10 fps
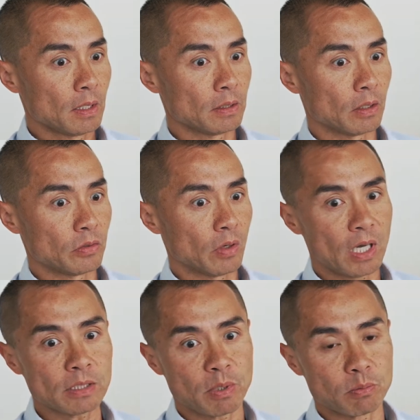You
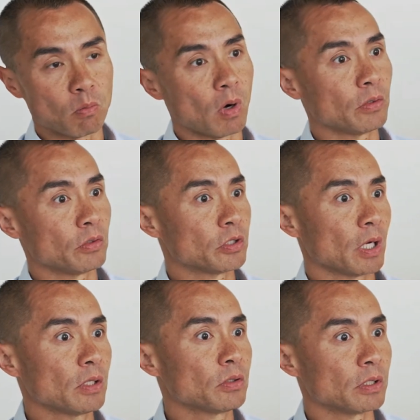ask people, why do you
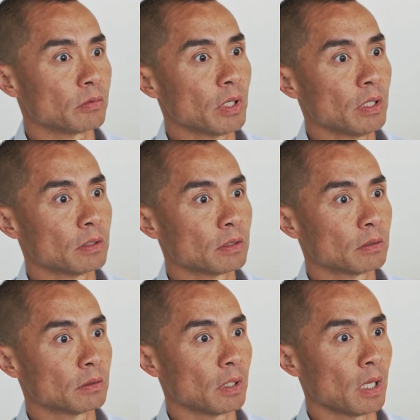charge these
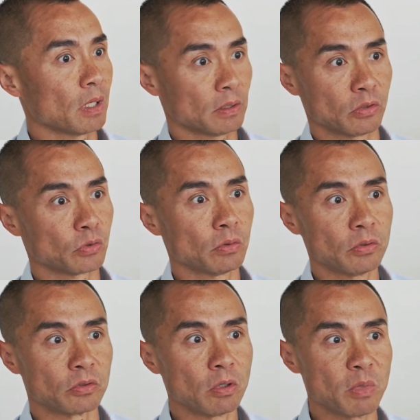rates? And I can
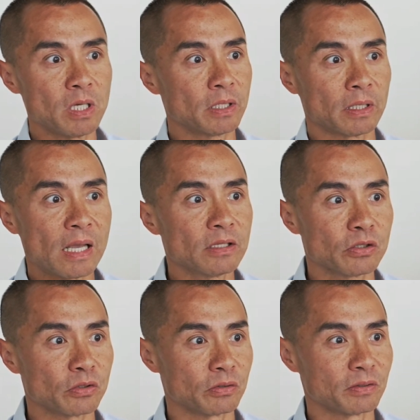assure you, not many can
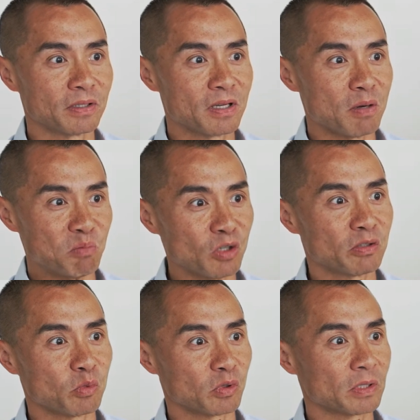answer you.
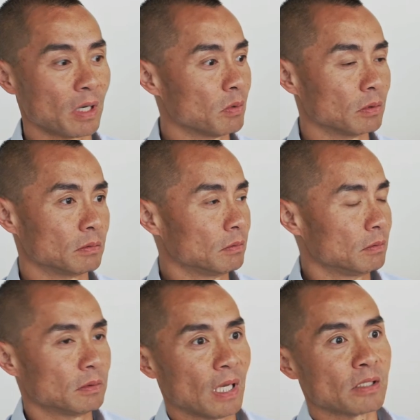Most of them will say, well,
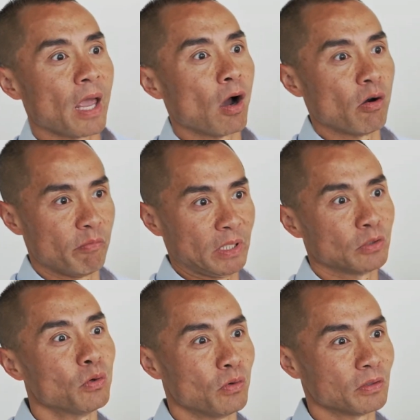that's how I've been
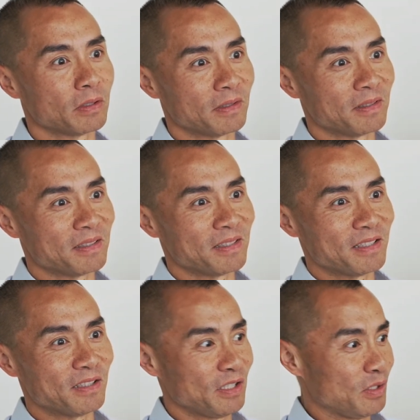taught.
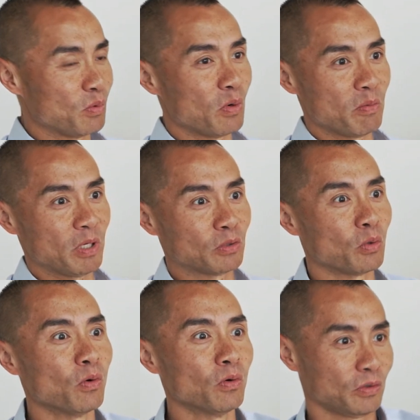This is what we've been
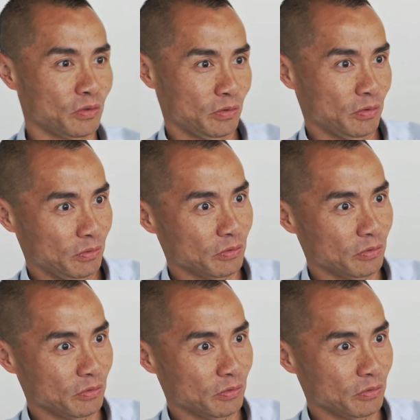taught to